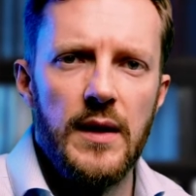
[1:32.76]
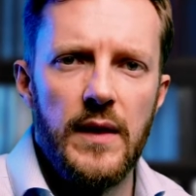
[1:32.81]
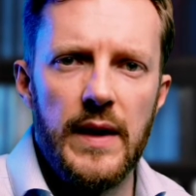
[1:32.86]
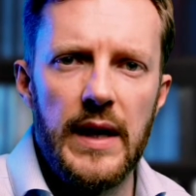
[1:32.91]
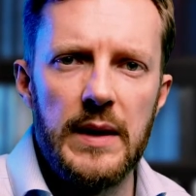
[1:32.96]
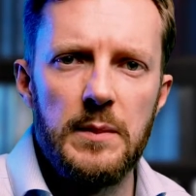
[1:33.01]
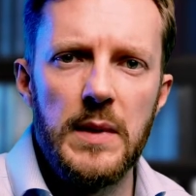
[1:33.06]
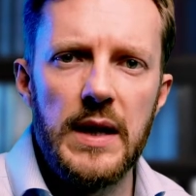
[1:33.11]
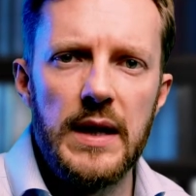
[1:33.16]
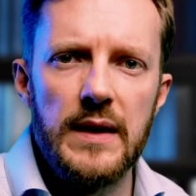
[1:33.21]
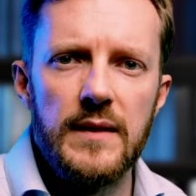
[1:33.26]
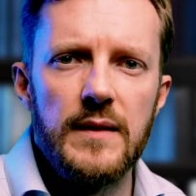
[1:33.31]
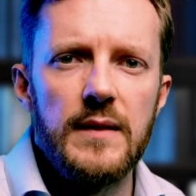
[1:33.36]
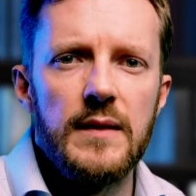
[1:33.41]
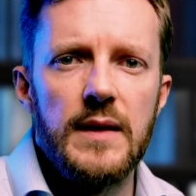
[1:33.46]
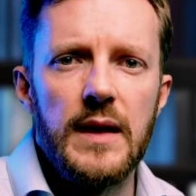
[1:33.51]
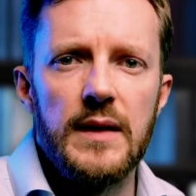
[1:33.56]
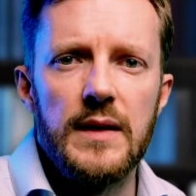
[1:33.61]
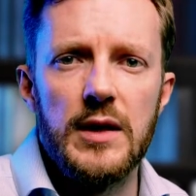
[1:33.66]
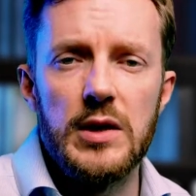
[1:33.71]
That means
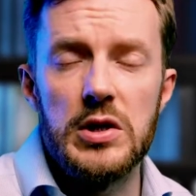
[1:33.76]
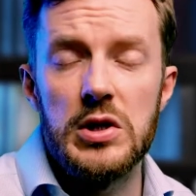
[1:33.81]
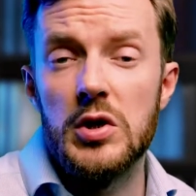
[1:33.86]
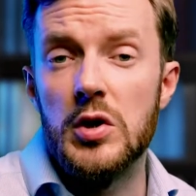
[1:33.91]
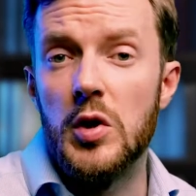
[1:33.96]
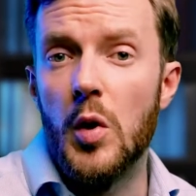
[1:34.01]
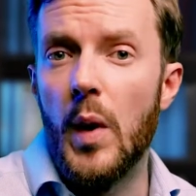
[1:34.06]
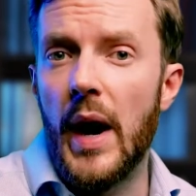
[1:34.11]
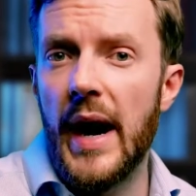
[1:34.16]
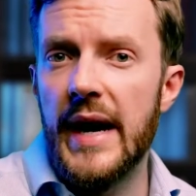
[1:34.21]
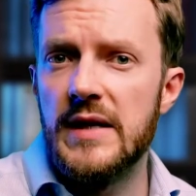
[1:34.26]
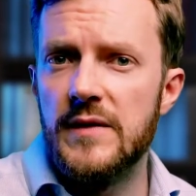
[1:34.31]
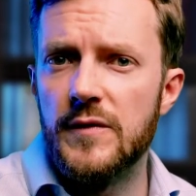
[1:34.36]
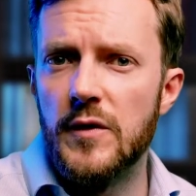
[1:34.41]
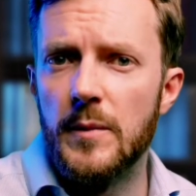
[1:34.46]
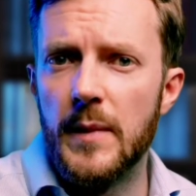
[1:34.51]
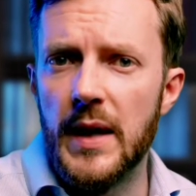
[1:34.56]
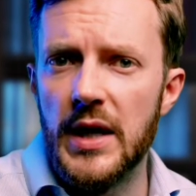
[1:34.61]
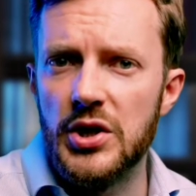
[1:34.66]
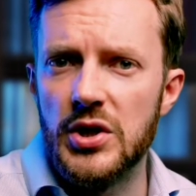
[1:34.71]
that there is no ice
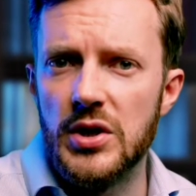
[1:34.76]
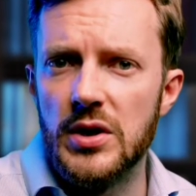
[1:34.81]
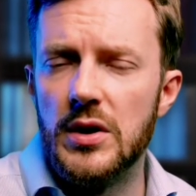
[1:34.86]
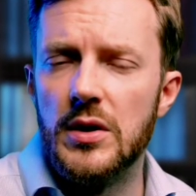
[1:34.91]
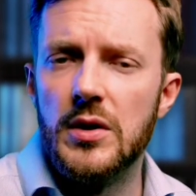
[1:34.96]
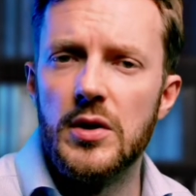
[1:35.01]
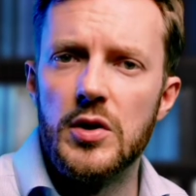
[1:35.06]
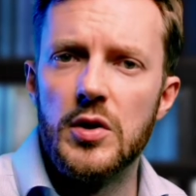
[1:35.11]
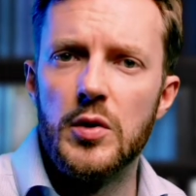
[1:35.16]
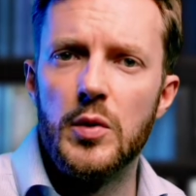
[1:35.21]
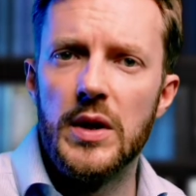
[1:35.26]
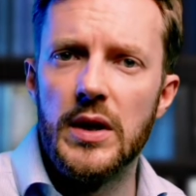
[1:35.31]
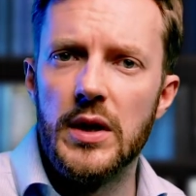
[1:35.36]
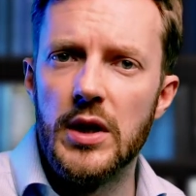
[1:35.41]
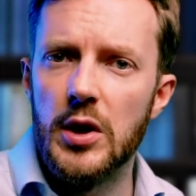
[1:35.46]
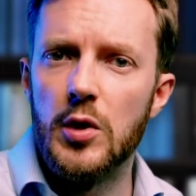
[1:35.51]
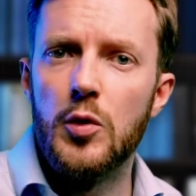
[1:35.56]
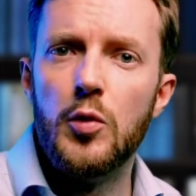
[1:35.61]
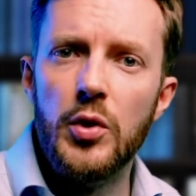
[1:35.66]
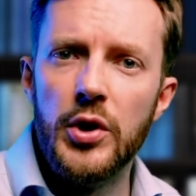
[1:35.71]
formation during
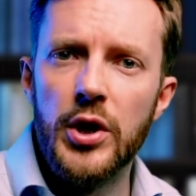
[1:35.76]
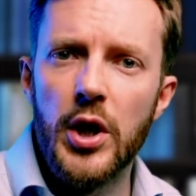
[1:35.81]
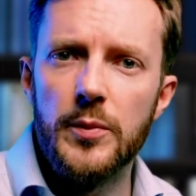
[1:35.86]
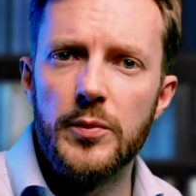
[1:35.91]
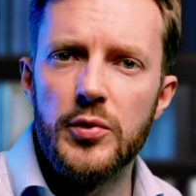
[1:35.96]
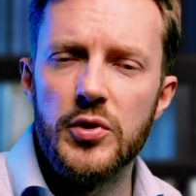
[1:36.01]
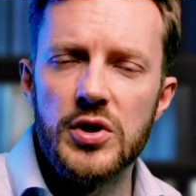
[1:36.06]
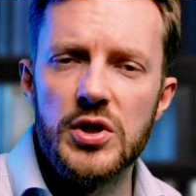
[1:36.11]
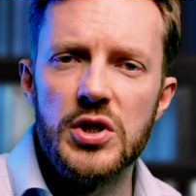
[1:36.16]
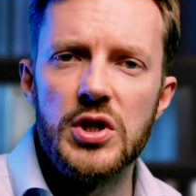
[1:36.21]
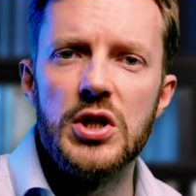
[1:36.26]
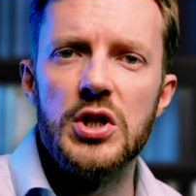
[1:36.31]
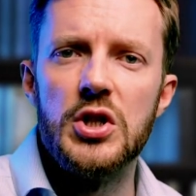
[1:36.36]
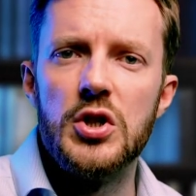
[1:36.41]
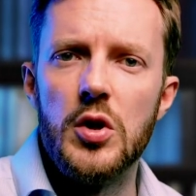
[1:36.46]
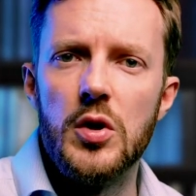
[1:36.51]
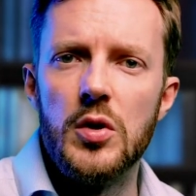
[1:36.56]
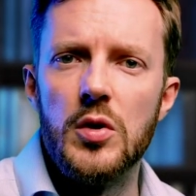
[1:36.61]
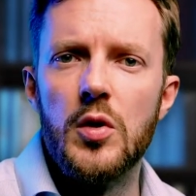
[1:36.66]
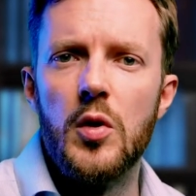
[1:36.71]
the cooldown
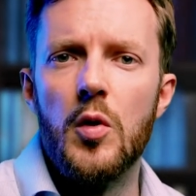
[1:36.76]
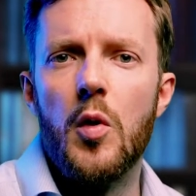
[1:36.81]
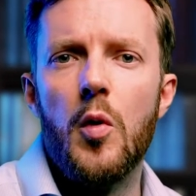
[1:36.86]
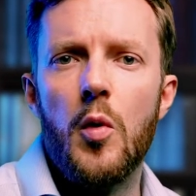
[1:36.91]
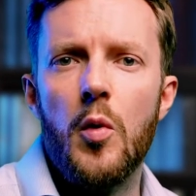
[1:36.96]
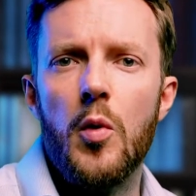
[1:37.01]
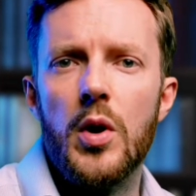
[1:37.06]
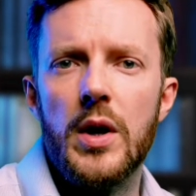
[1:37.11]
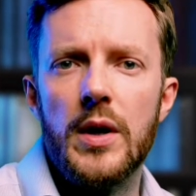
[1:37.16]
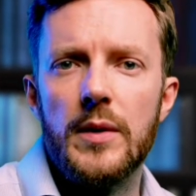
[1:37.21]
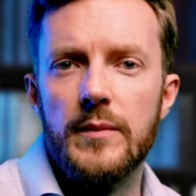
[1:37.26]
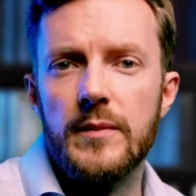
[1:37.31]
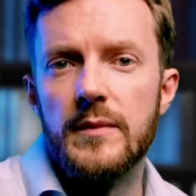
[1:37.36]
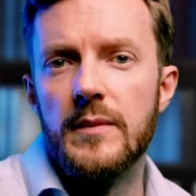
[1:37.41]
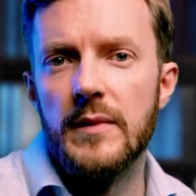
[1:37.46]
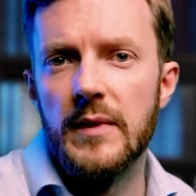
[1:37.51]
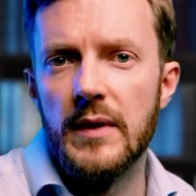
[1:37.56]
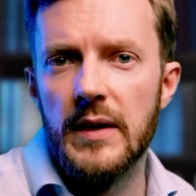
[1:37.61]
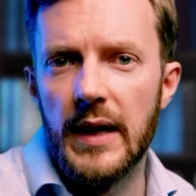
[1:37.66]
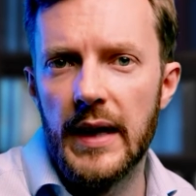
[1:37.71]
procedure or
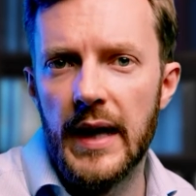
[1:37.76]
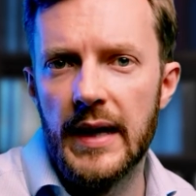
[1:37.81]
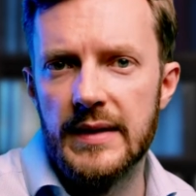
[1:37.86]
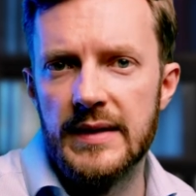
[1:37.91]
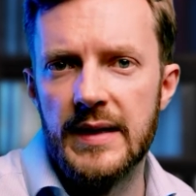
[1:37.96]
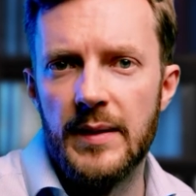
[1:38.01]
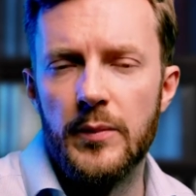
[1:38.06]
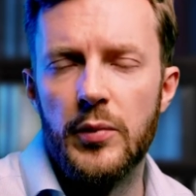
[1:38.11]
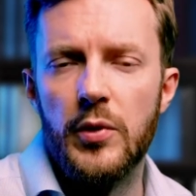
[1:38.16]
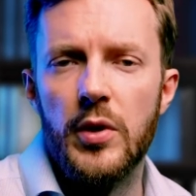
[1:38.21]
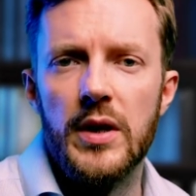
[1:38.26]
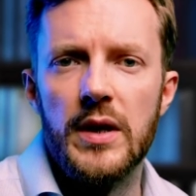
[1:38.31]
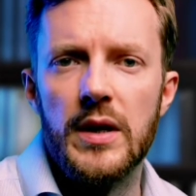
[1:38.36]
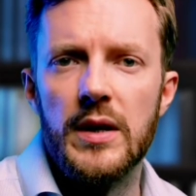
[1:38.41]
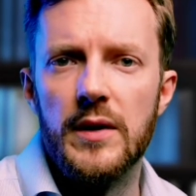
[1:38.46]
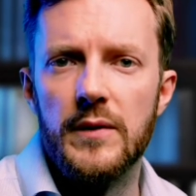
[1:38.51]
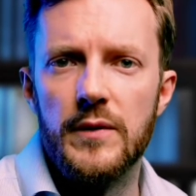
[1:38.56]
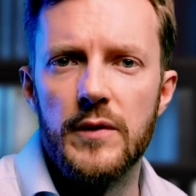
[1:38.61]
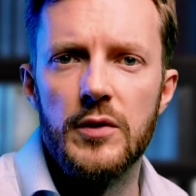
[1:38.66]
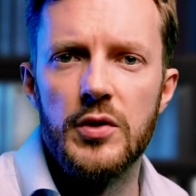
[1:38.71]
at some point in
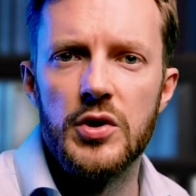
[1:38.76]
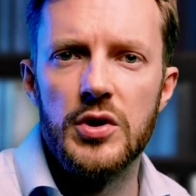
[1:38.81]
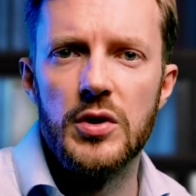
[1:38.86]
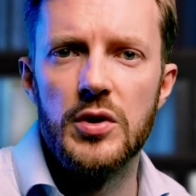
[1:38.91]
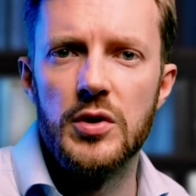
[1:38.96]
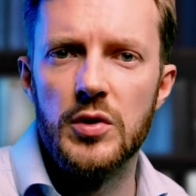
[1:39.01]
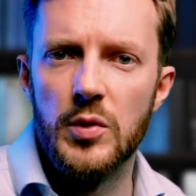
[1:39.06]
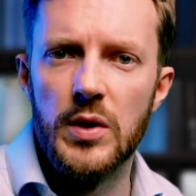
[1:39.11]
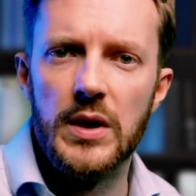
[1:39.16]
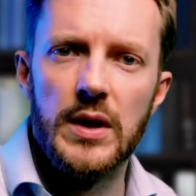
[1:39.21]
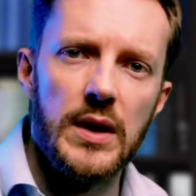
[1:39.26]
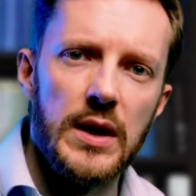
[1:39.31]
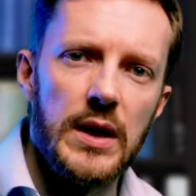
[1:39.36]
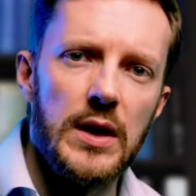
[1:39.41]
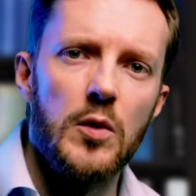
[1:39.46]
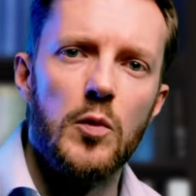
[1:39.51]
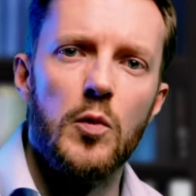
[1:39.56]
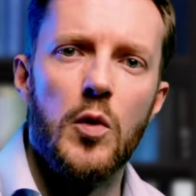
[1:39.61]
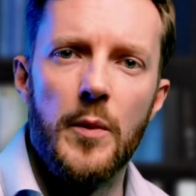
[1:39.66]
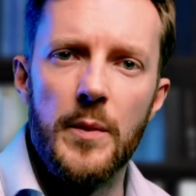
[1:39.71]
the future during
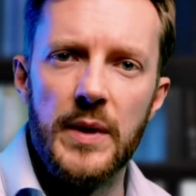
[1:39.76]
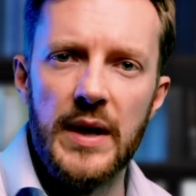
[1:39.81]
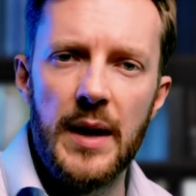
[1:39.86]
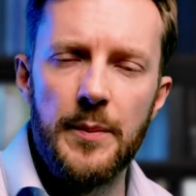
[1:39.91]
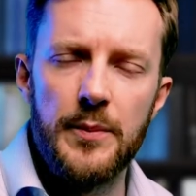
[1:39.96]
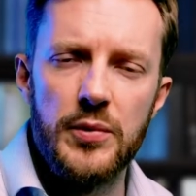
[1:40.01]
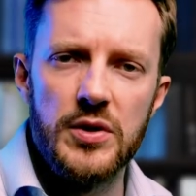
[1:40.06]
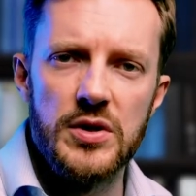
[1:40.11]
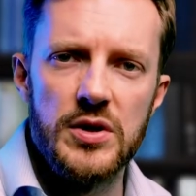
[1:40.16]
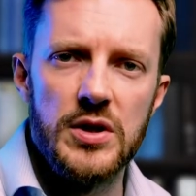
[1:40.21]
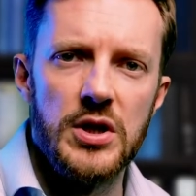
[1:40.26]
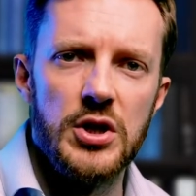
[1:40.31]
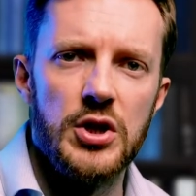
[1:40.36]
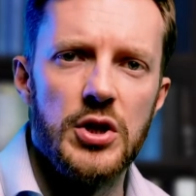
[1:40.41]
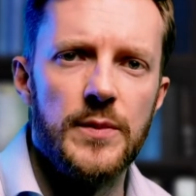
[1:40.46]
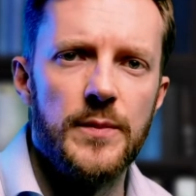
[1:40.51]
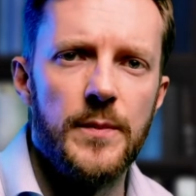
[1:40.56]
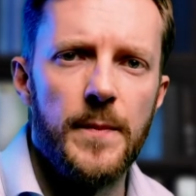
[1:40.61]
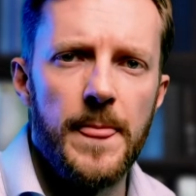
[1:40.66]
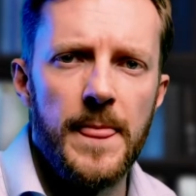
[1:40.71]
the warming up
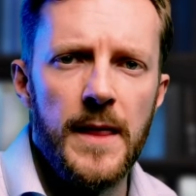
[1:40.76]
procedure,